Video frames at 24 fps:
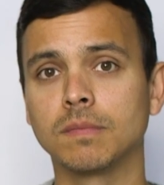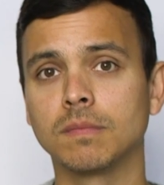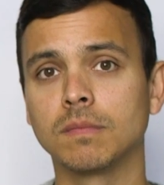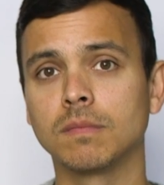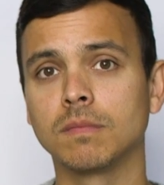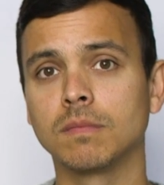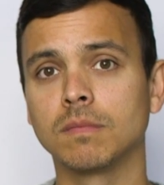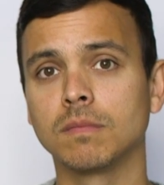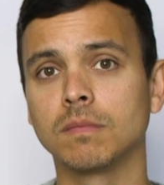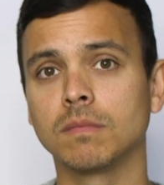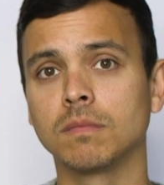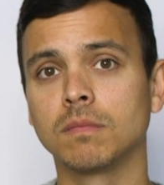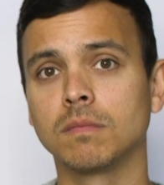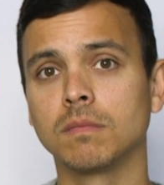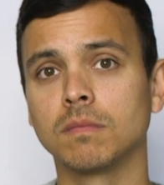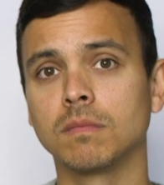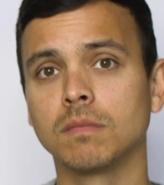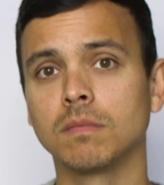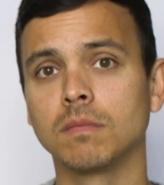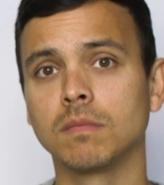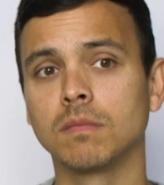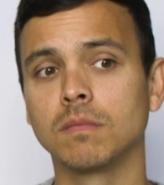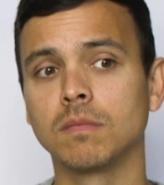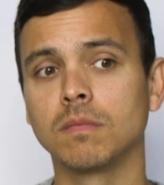
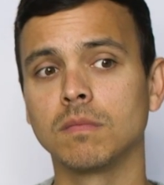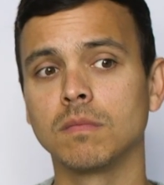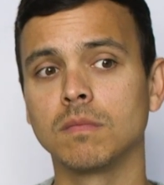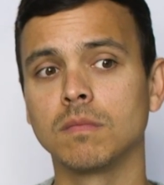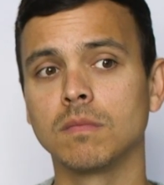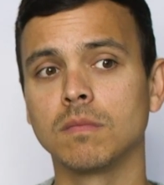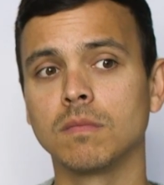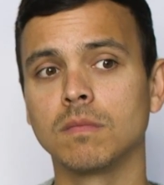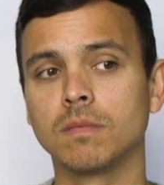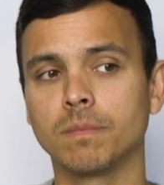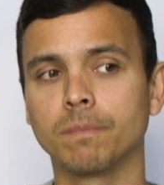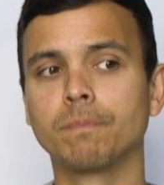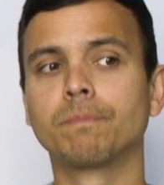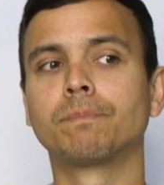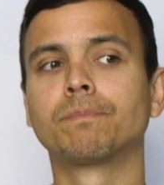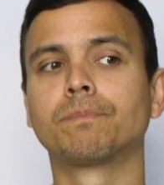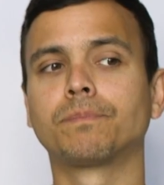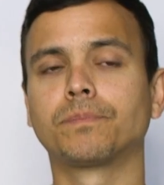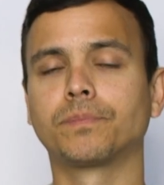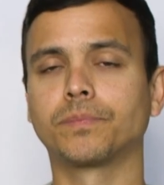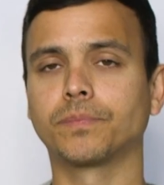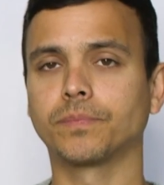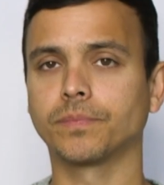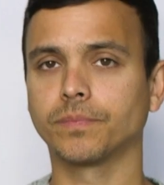
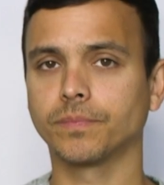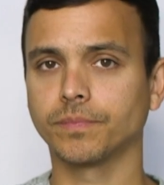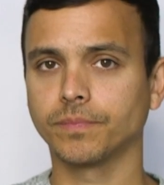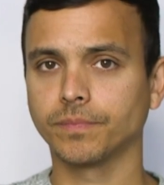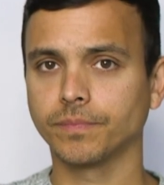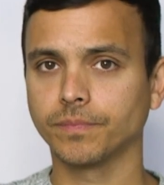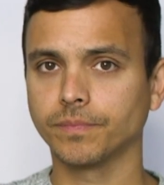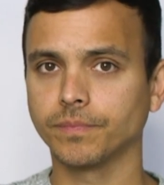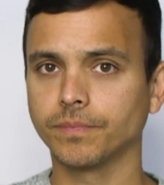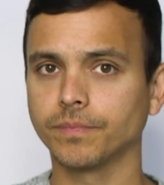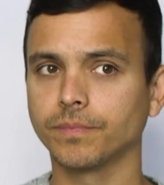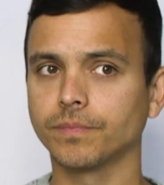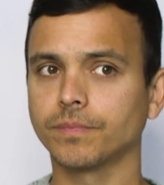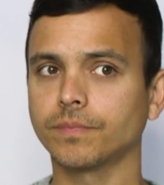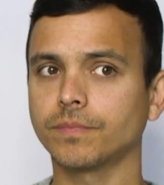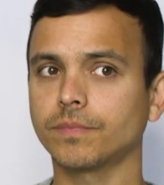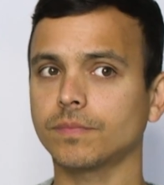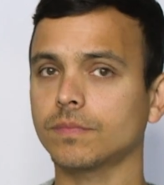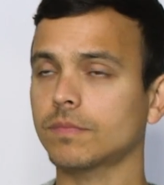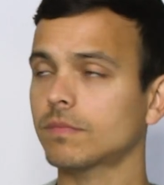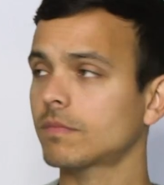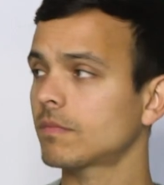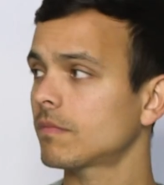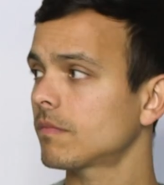
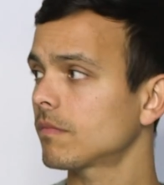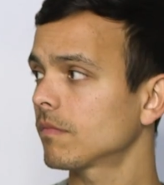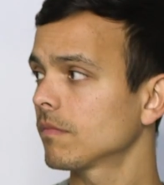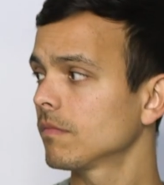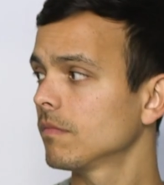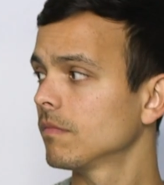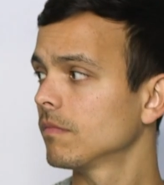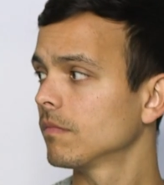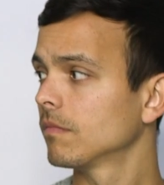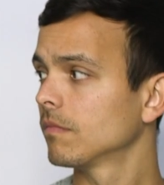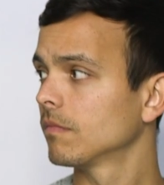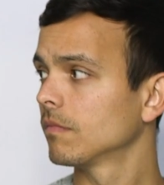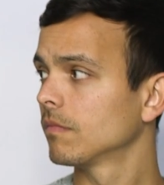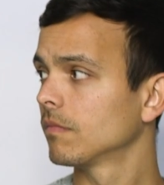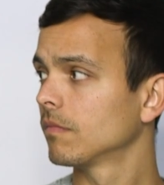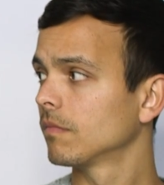No words are spoken by the person on screen.